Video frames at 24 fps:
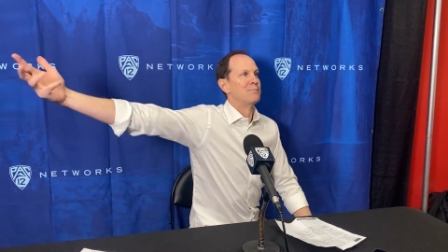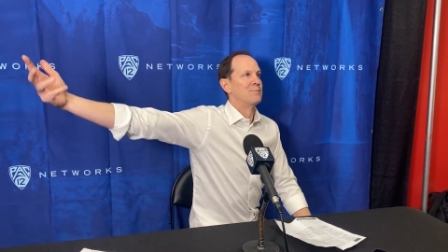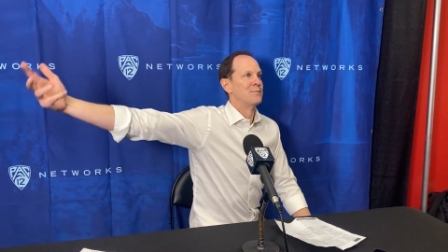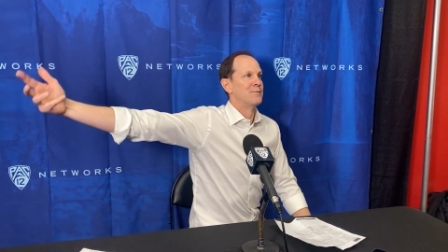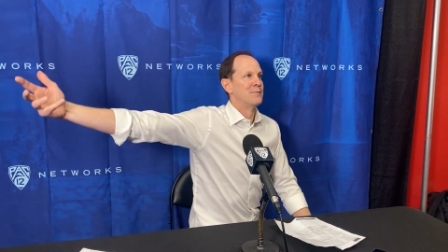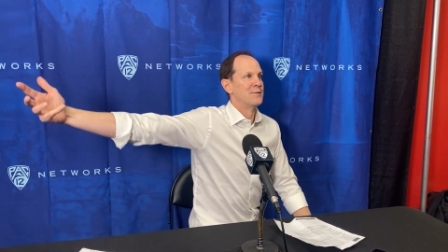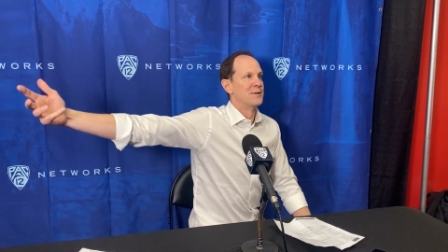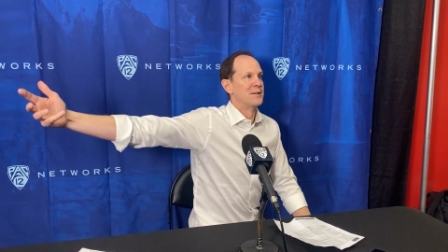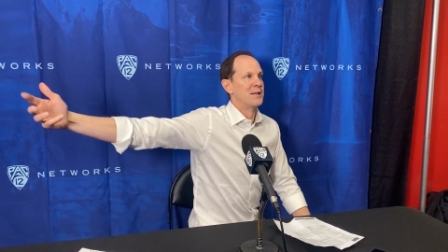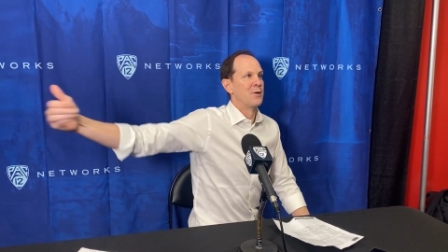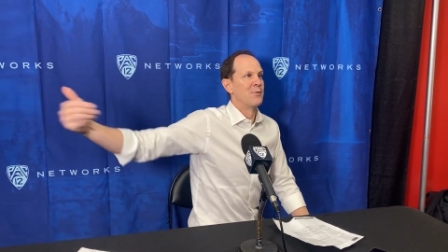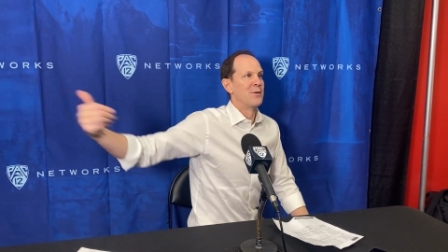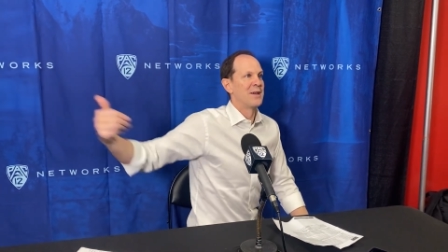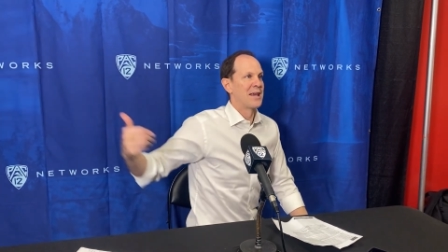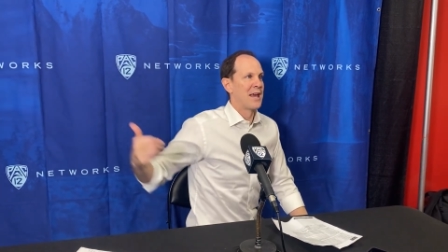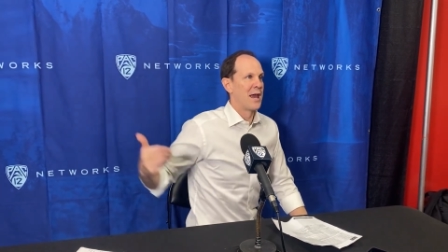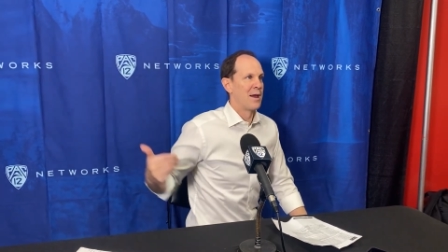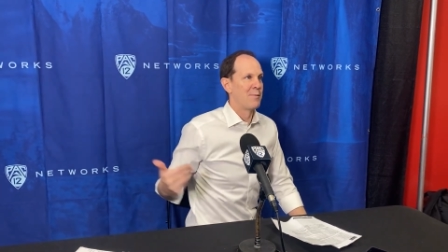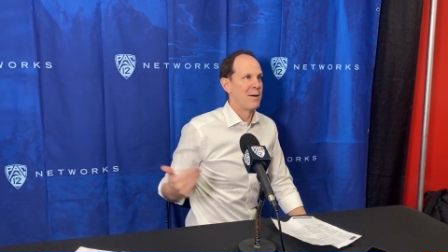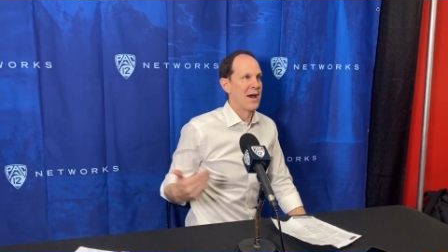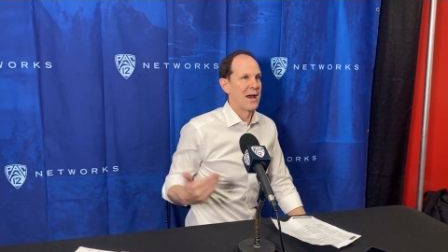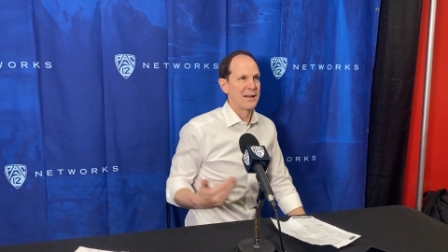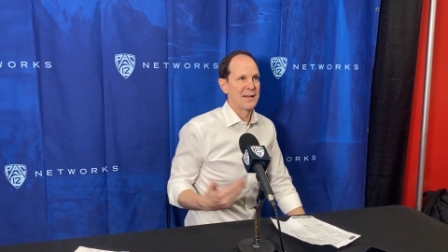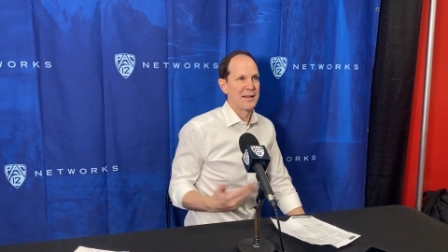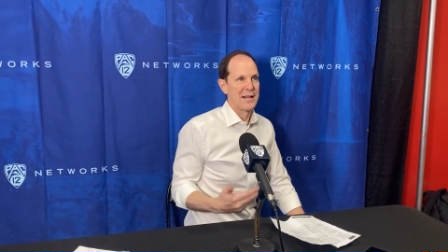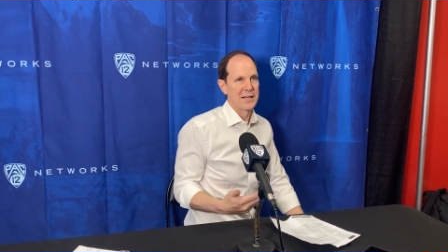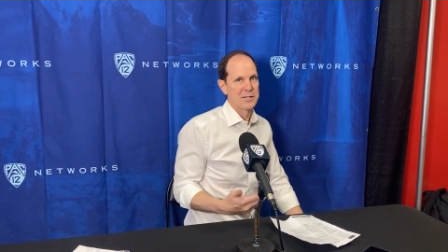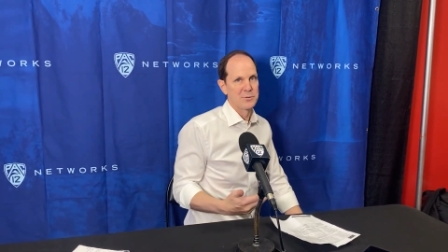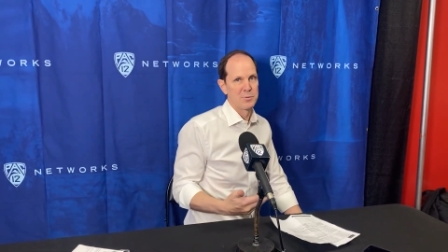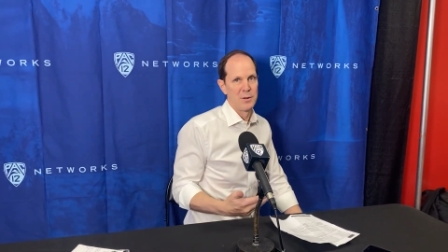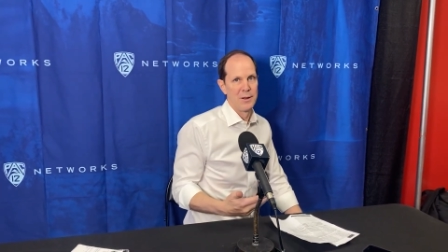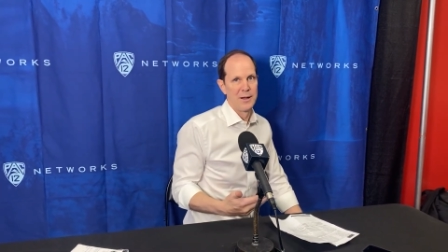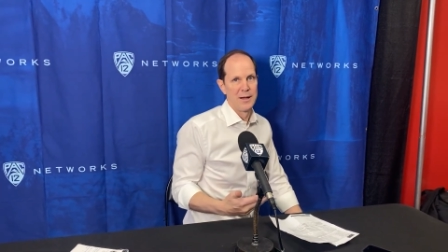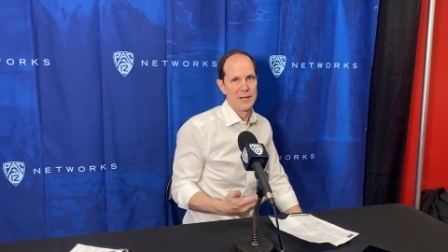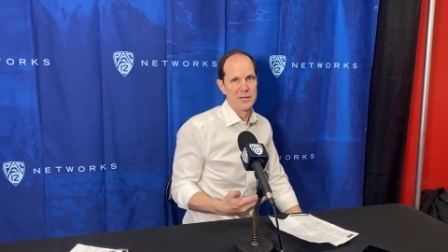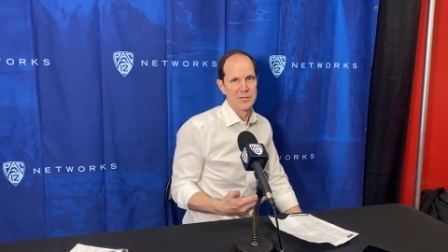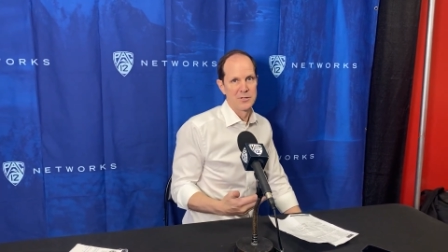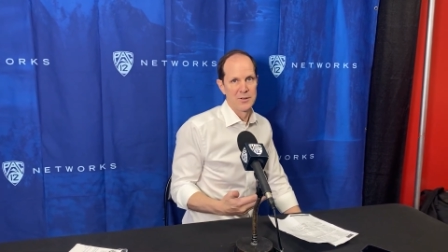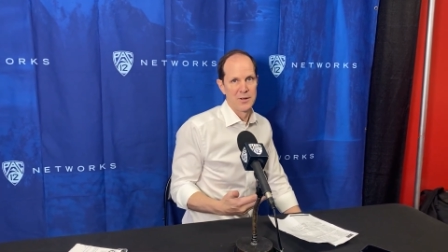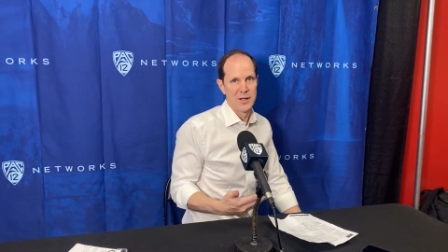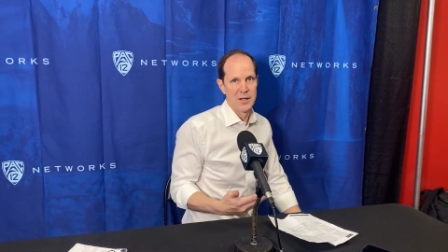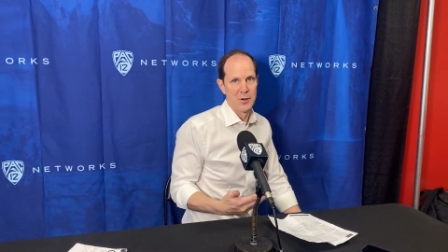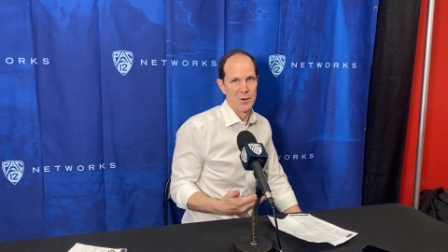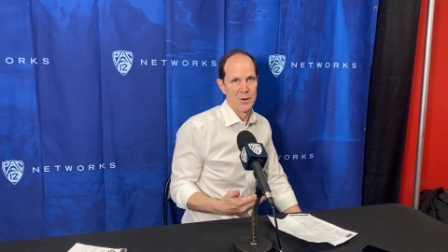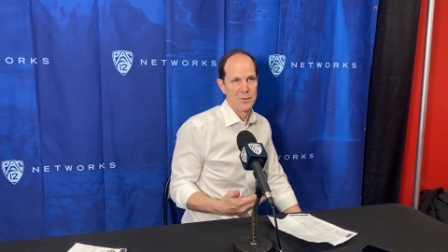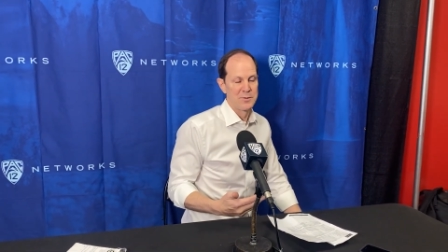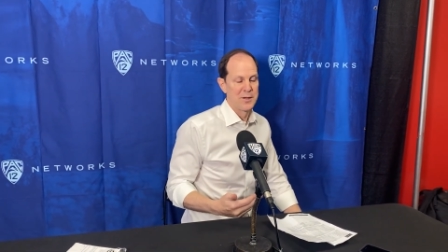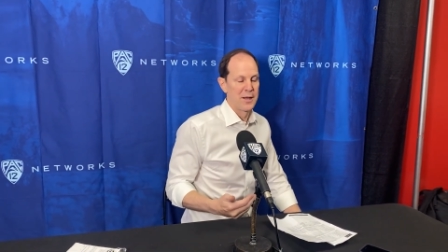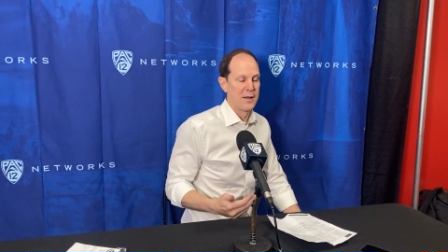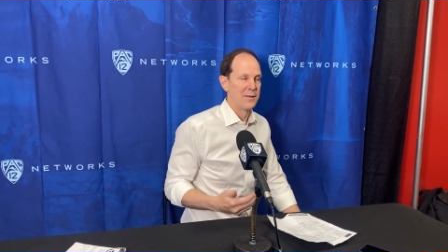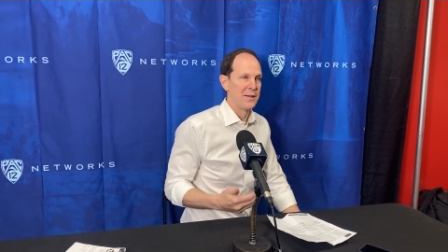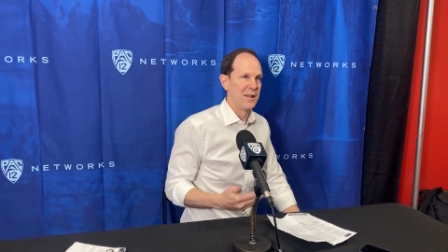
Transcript: And then we came back next play, so they go up 10.